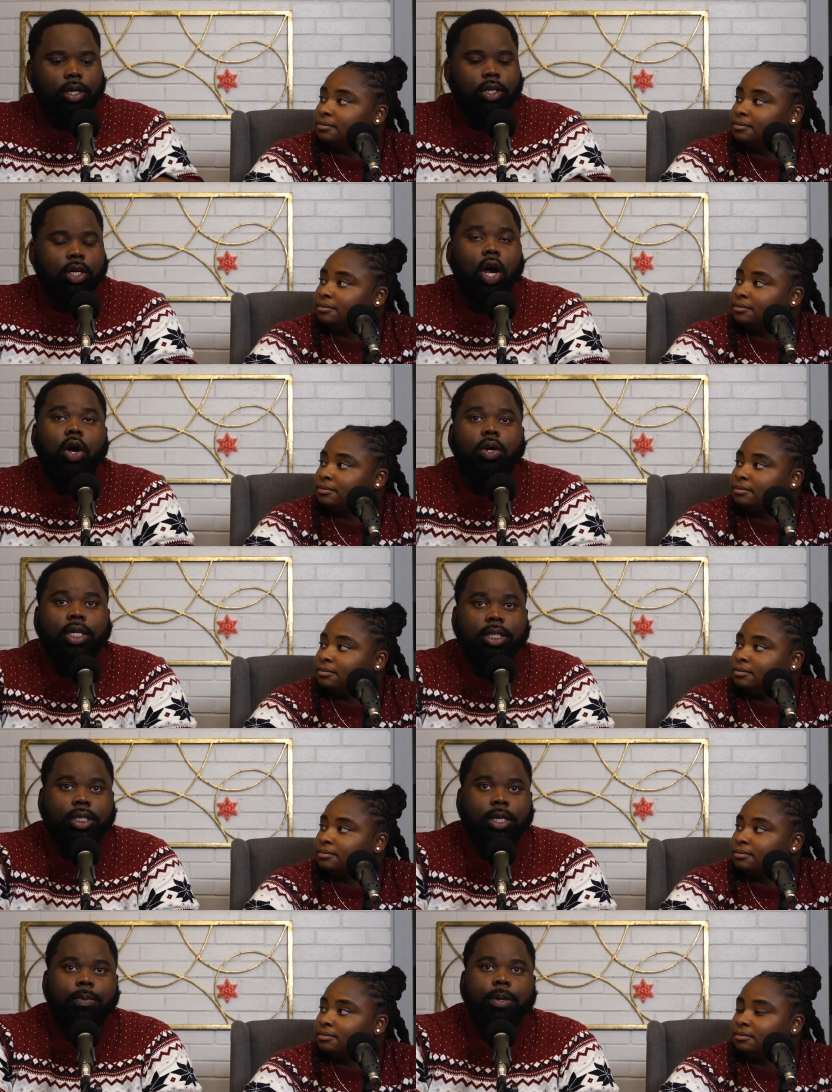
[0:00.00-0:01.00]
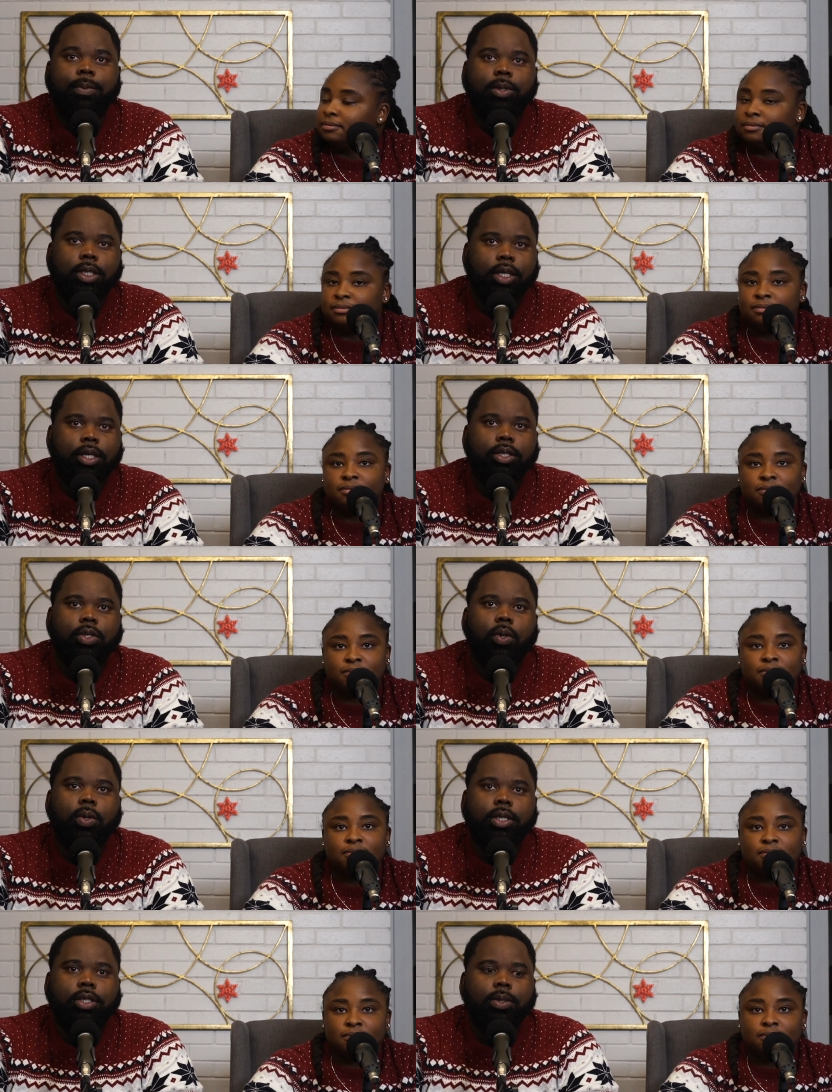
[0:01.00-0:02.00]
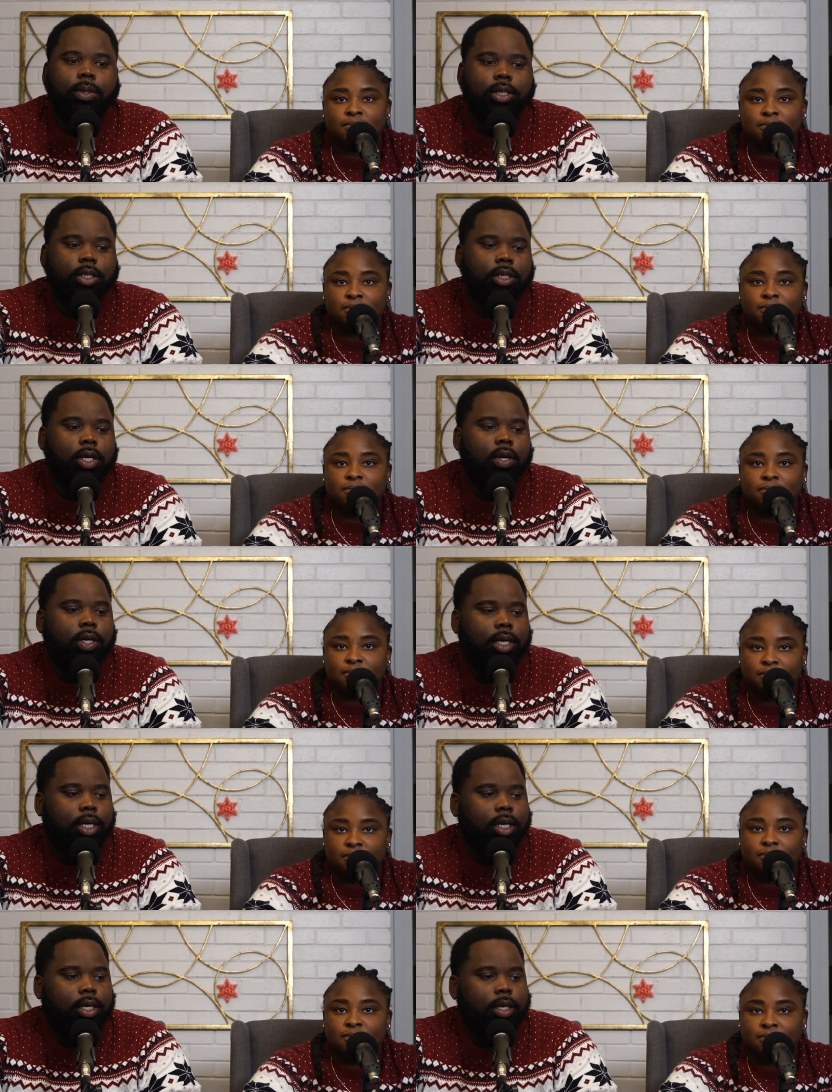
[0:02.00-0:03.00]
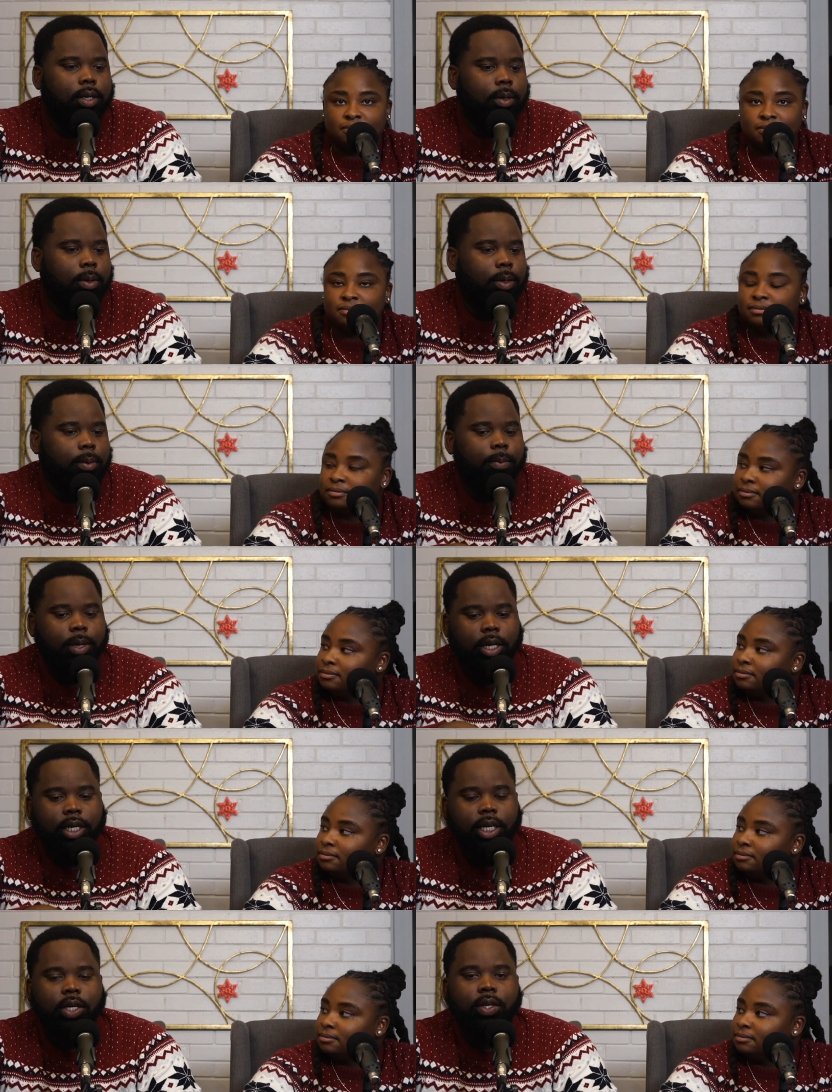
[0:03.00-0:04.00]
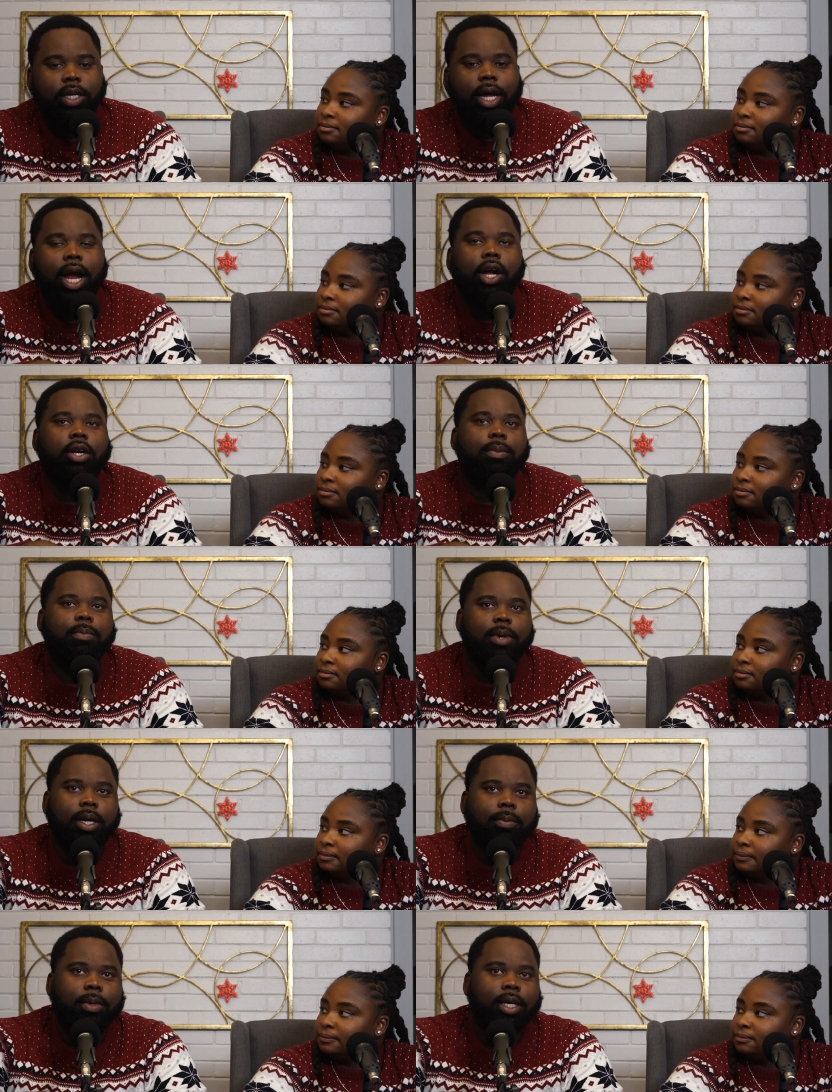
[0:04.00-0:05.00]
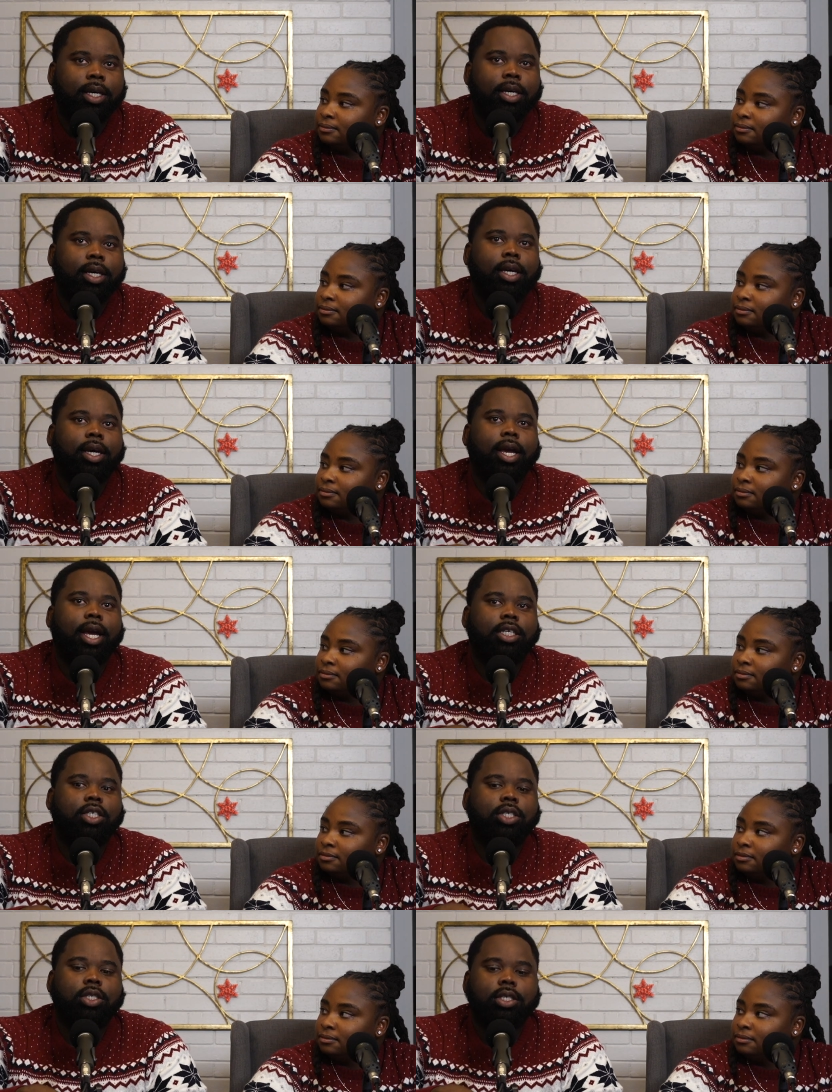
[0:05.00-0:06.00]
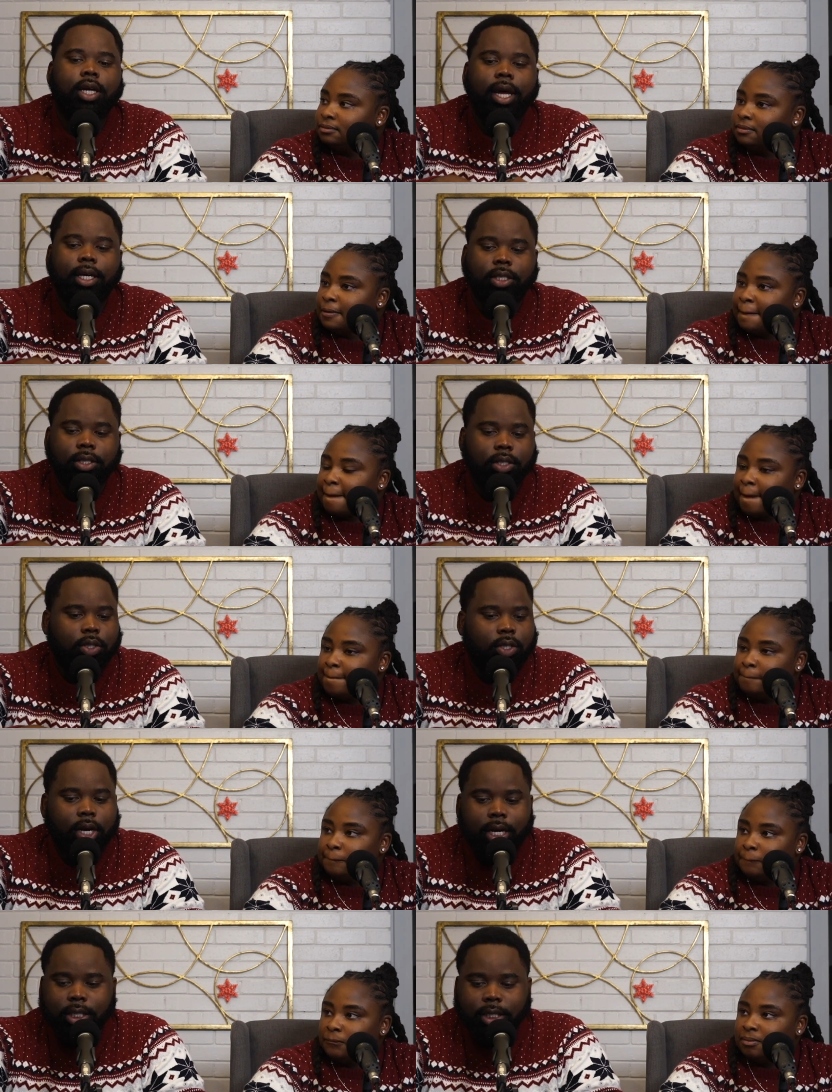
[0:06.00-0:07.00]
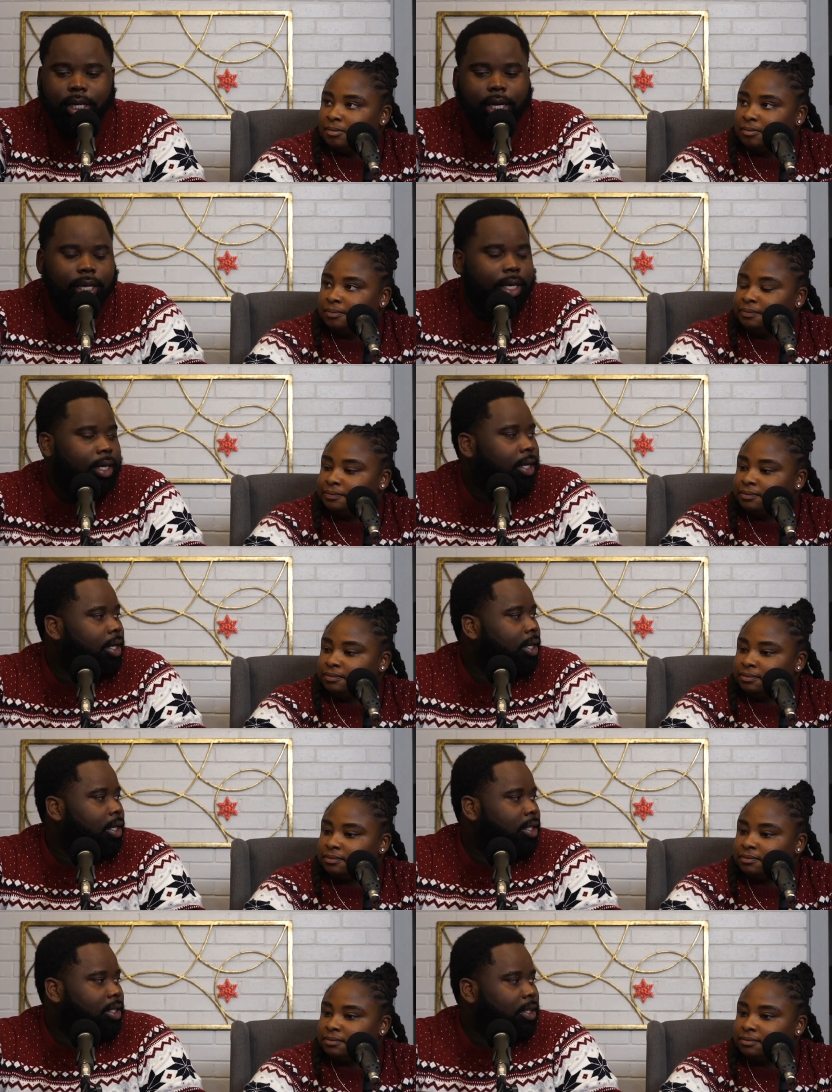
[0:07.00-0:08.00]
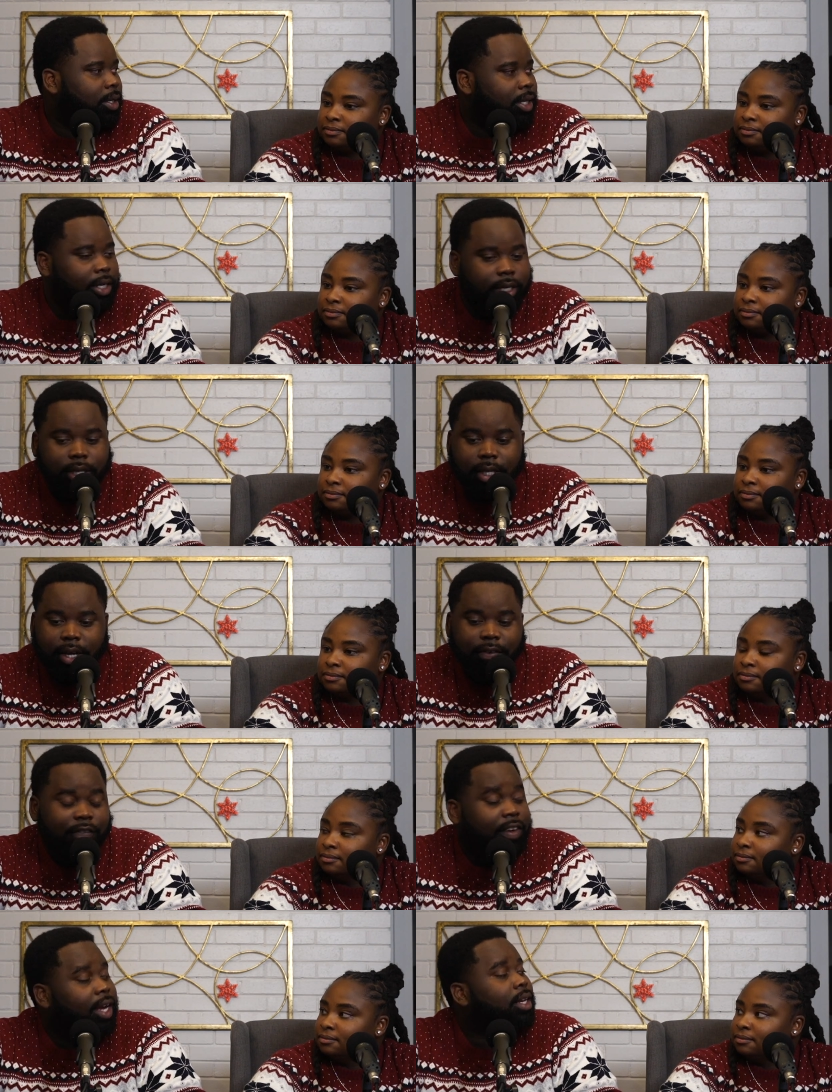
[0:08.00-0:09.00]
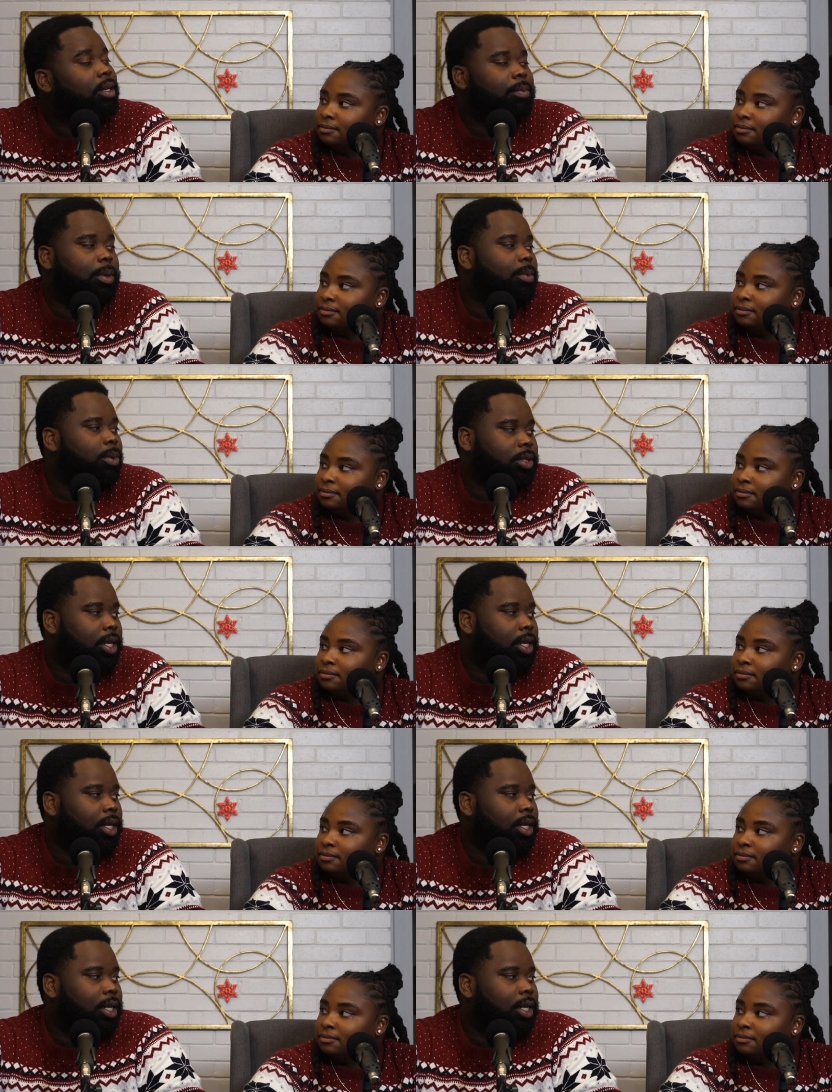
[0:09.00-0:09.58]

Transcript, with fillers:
Speaker 1: y'all gonna see people tell their stories through this journey mm-hmm. but literally our commitment has has translated to literally affecting people's